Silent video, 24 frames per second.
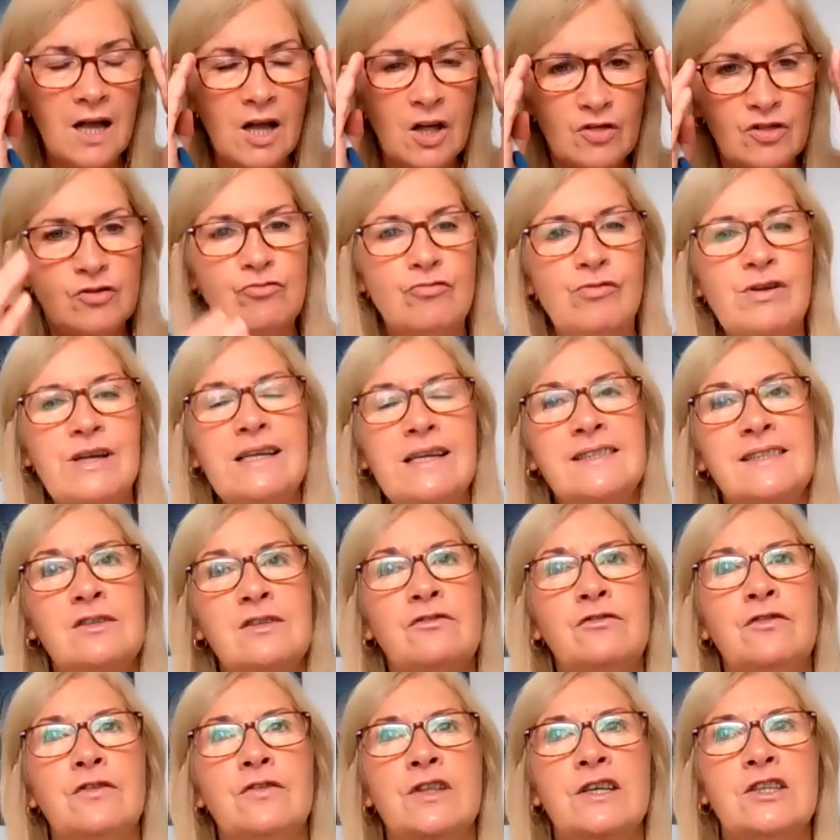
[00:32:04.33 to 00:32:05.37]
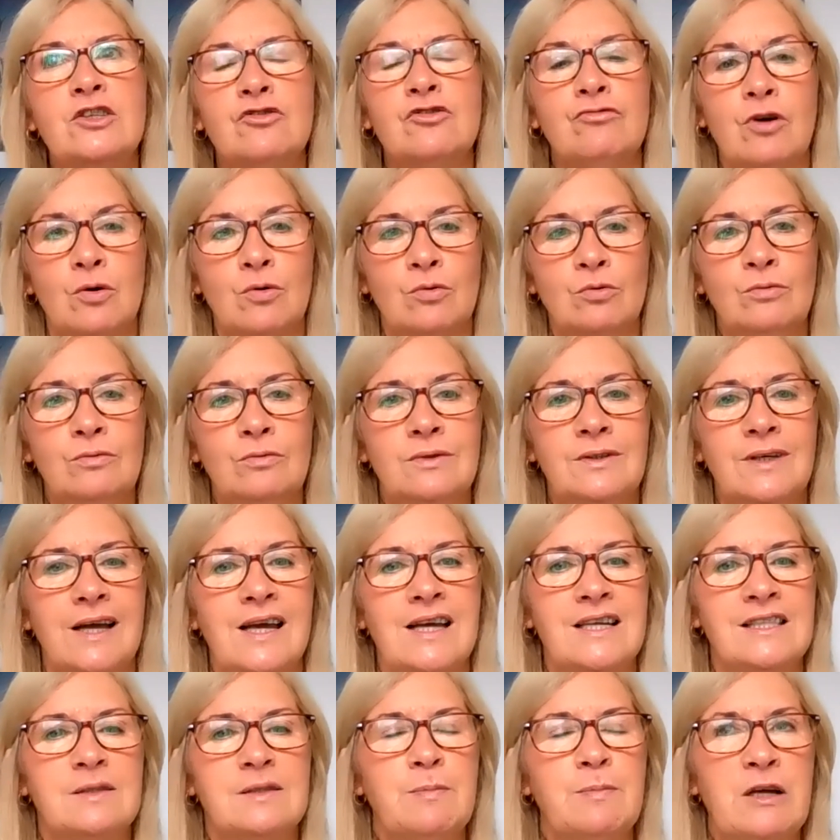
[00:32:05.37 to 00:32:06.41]
The reason for this role
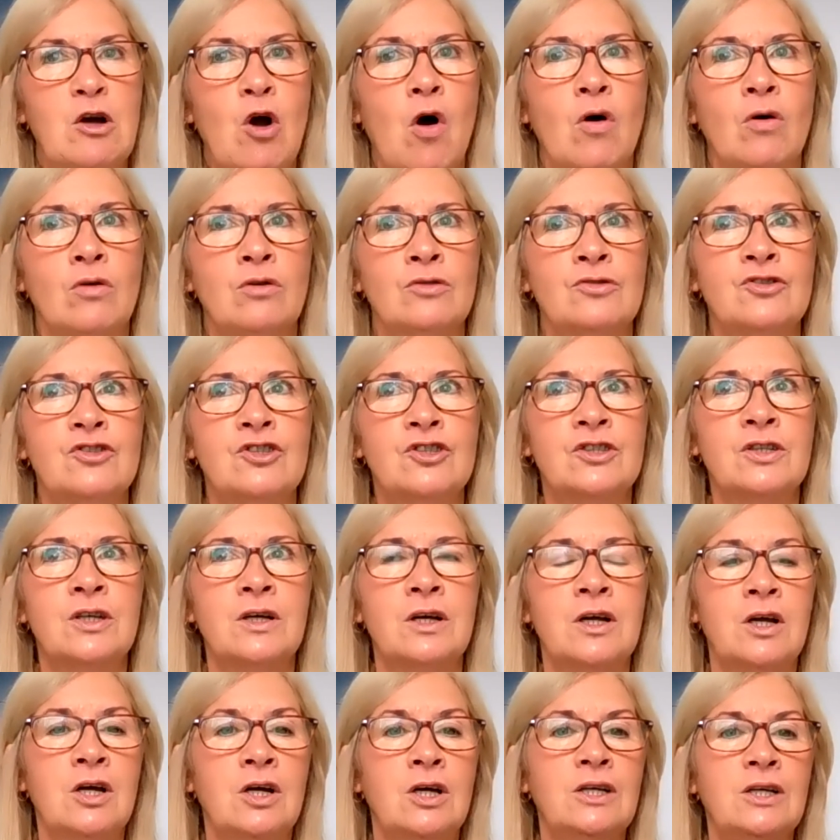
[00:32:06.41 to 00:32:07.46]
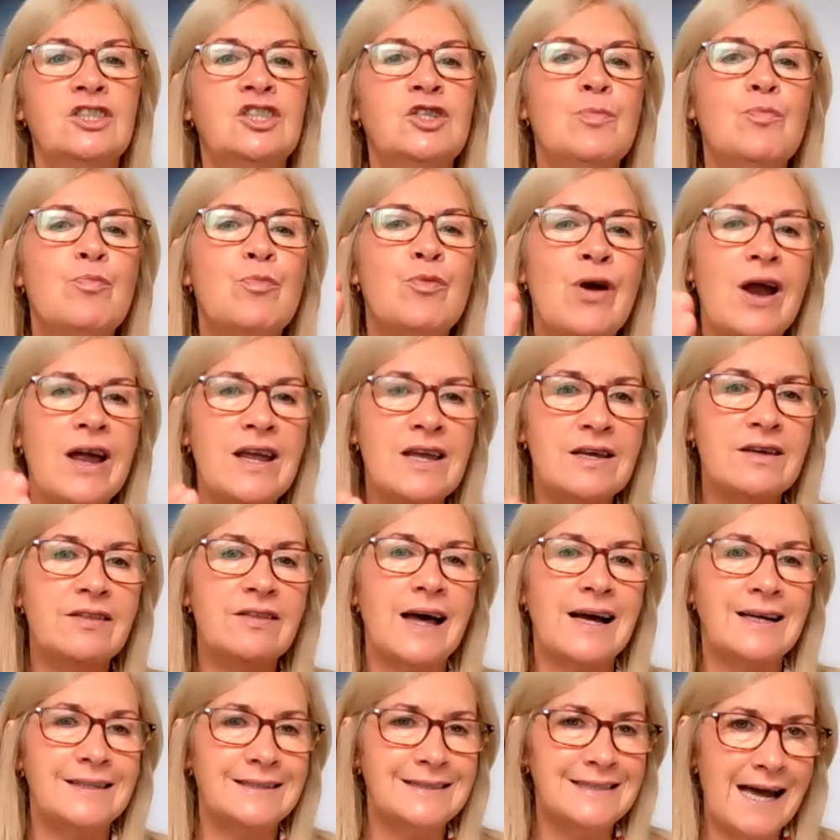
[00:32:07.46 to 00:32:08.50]
is because to break
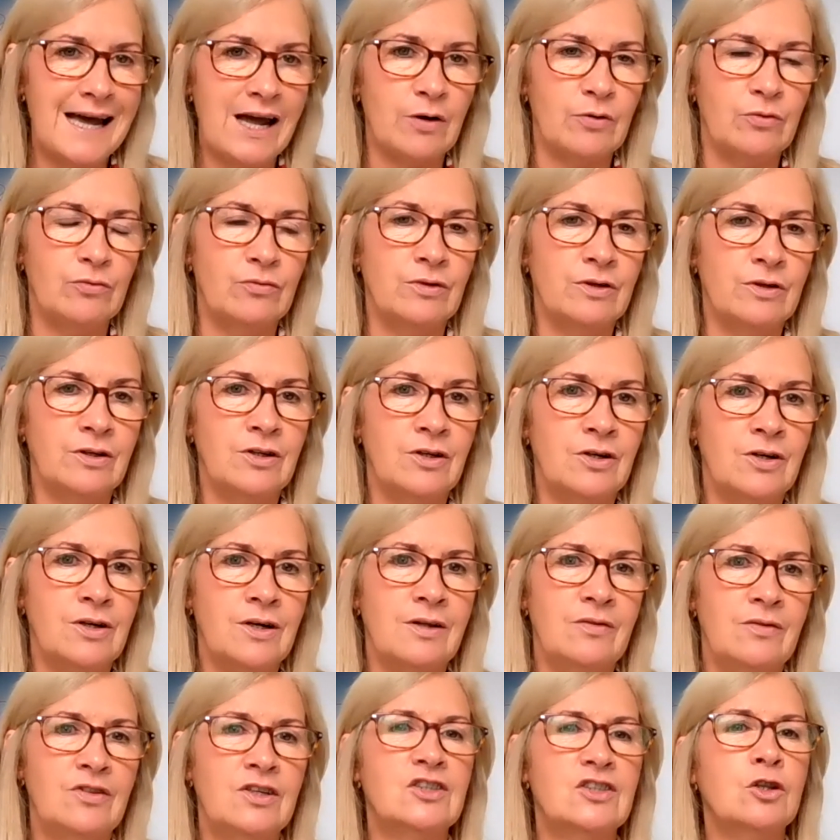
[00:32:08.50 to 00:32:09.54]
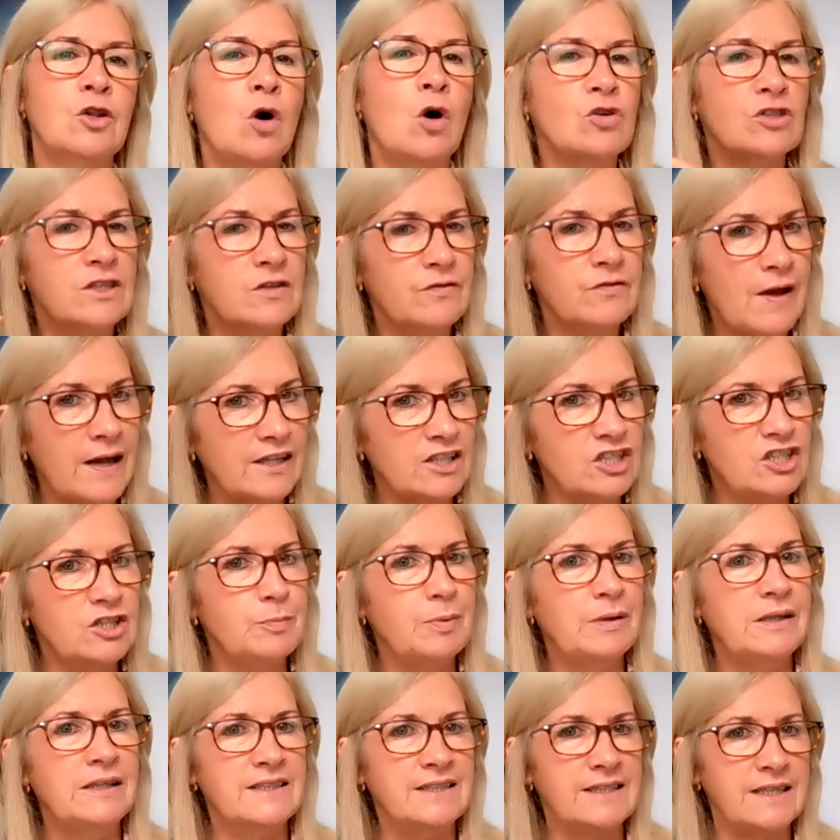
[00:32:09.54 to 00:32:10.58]
that down, there's lots of
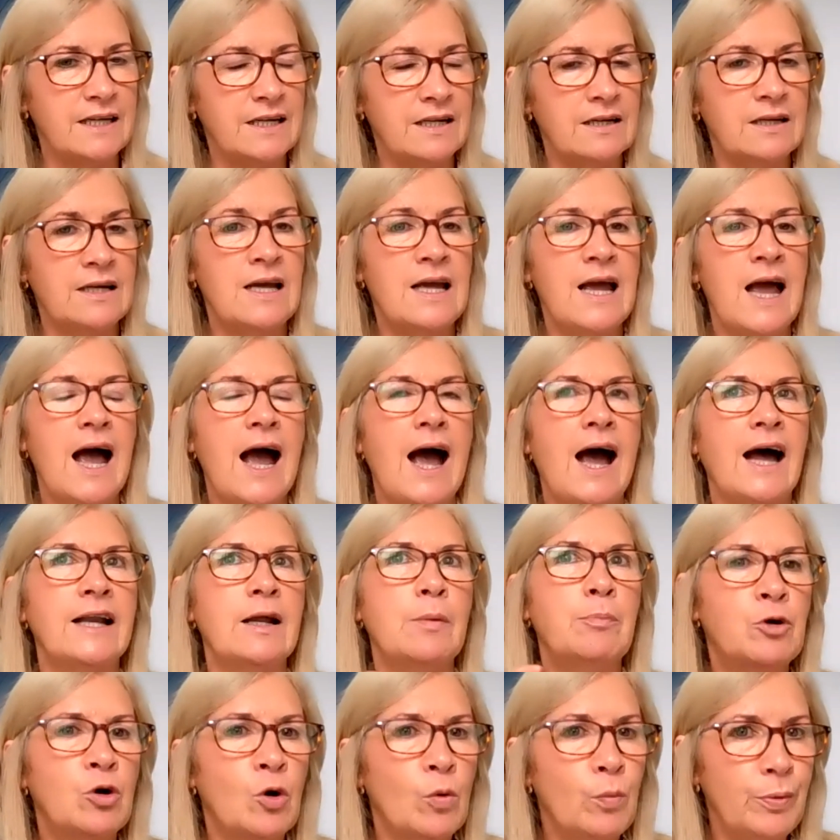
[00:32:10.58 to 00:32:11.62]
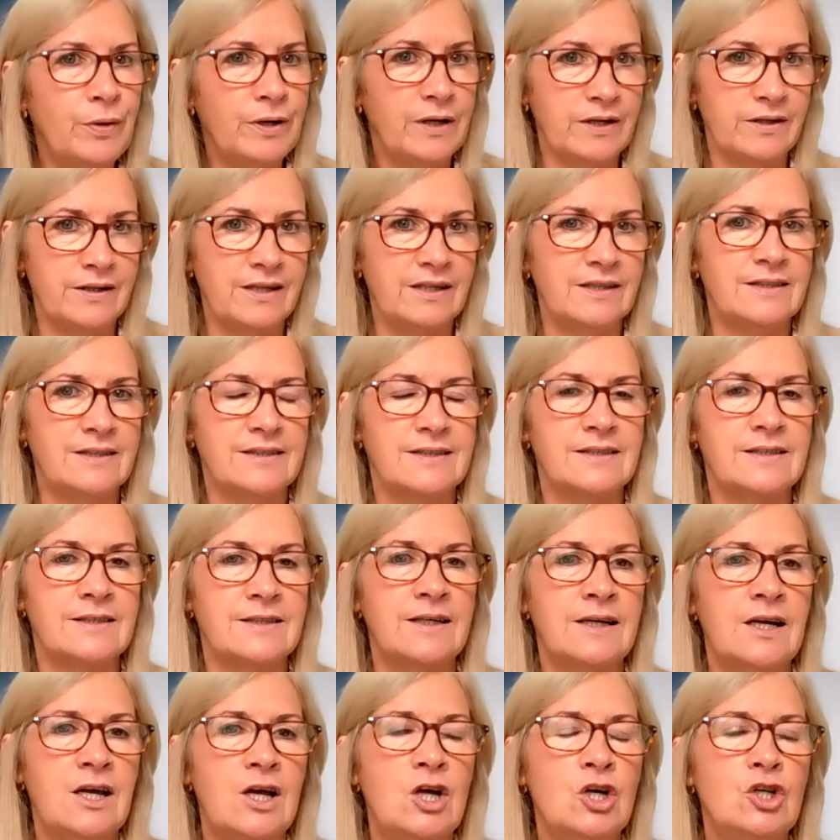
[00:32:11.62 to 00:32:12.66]
eligibility and appropriateness.
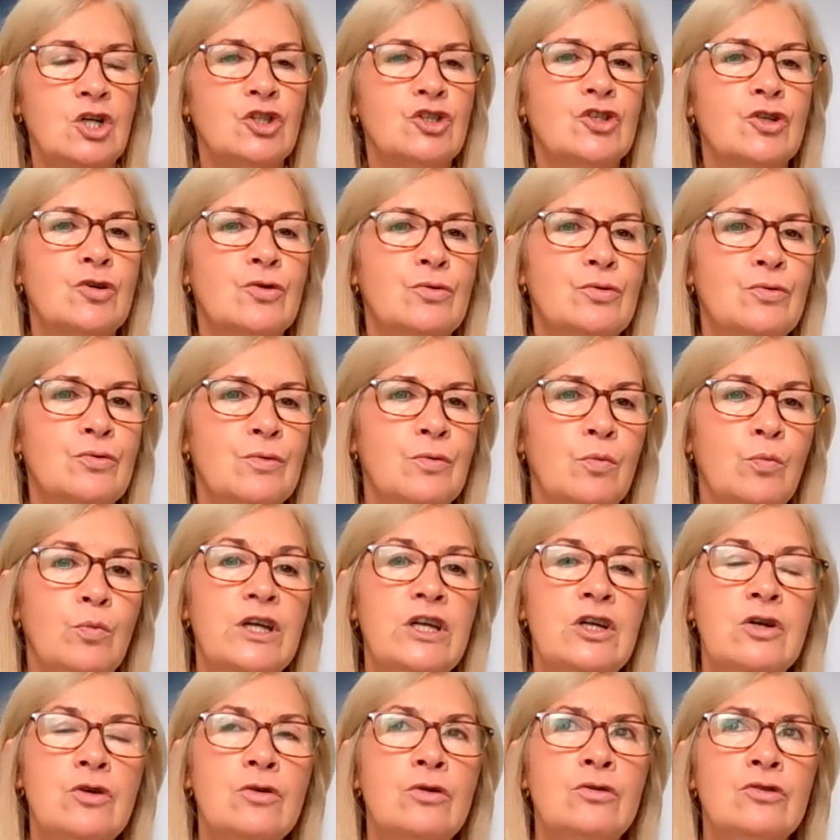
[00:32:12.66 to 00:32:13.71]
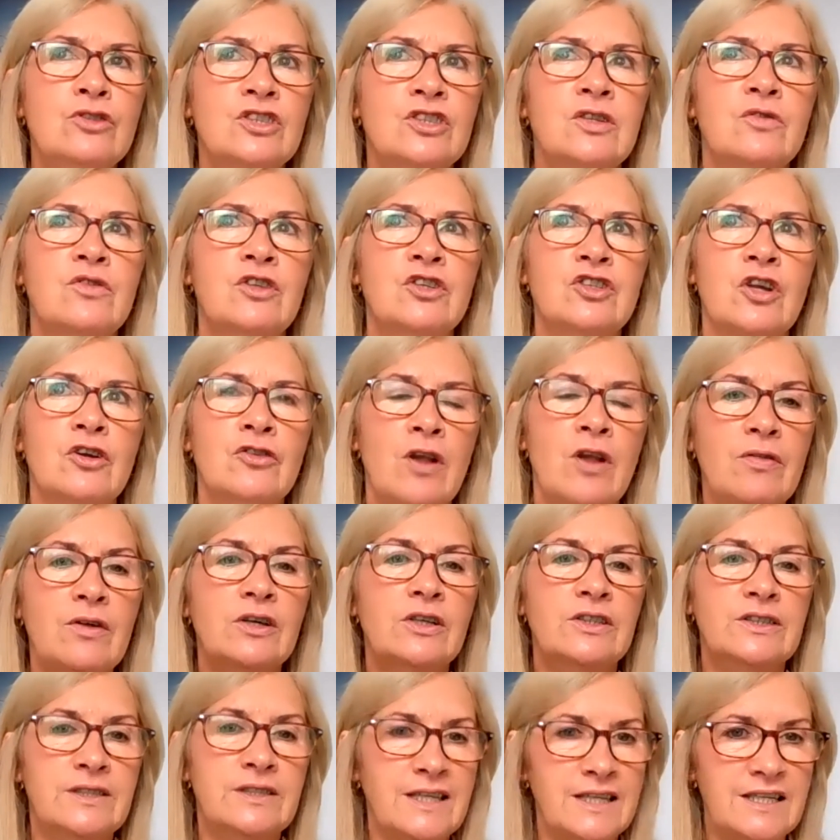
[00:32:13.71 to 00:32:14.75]
So there's
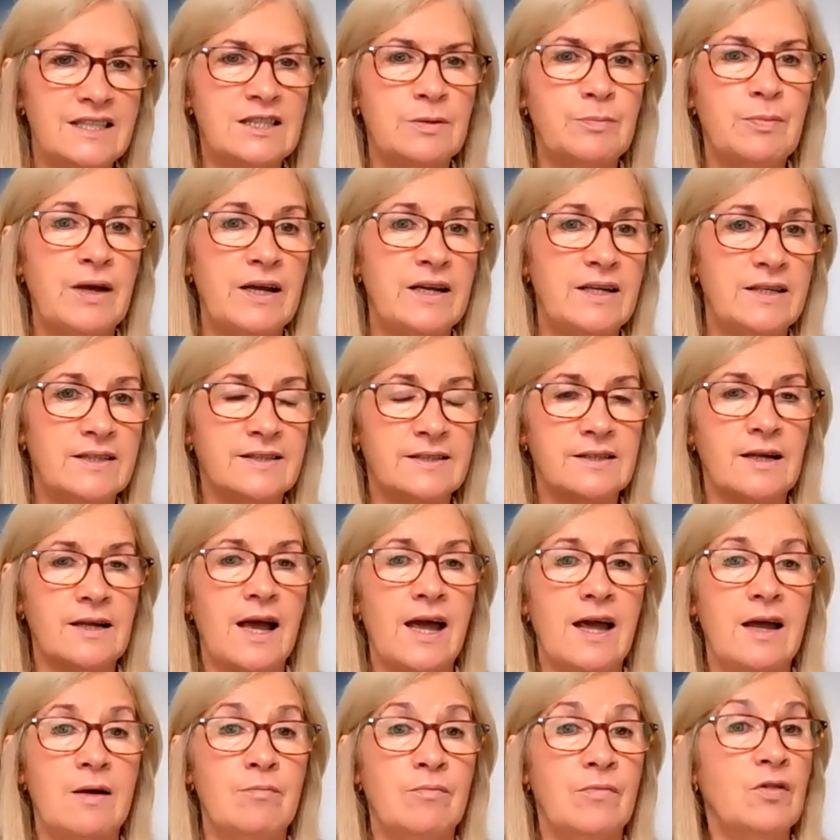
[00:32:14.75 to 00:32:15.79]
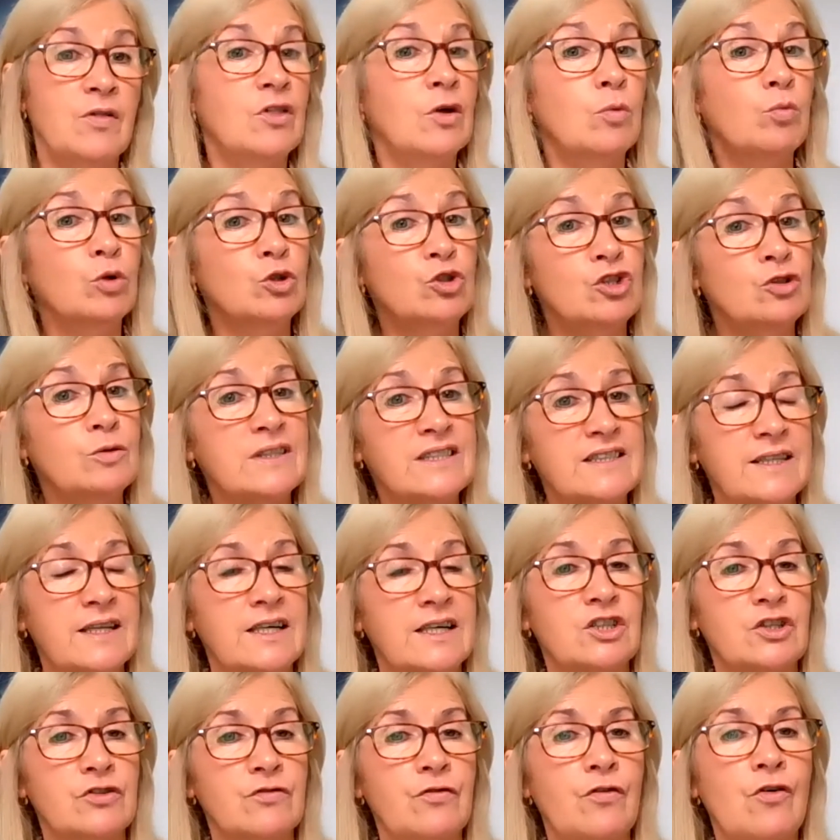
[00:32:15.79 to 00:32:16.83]
another database that will do a
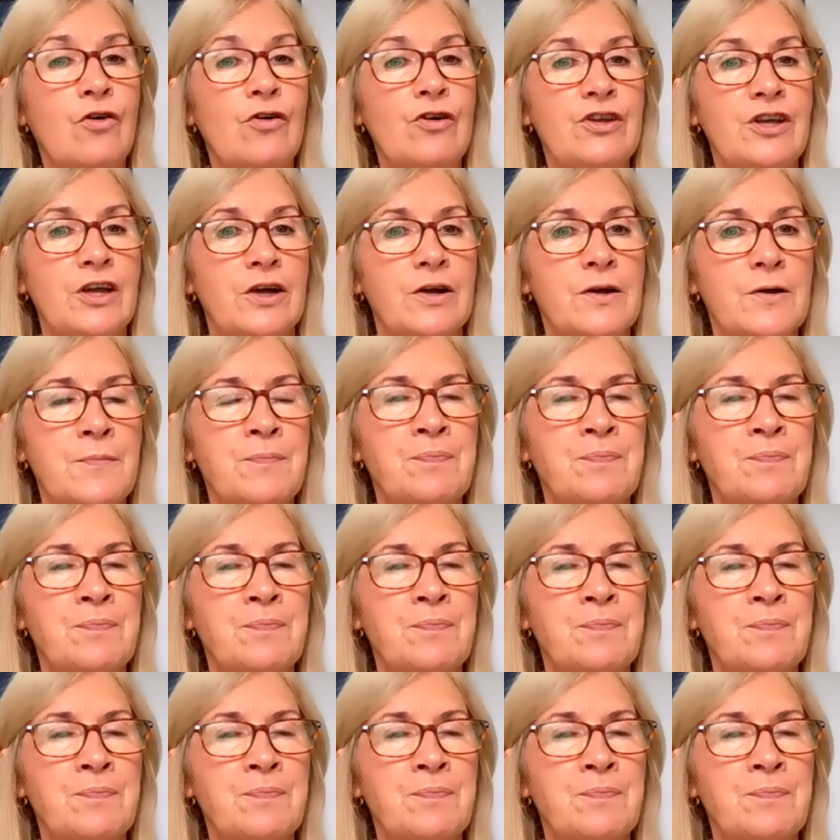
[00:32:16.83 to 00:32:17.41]
search for you,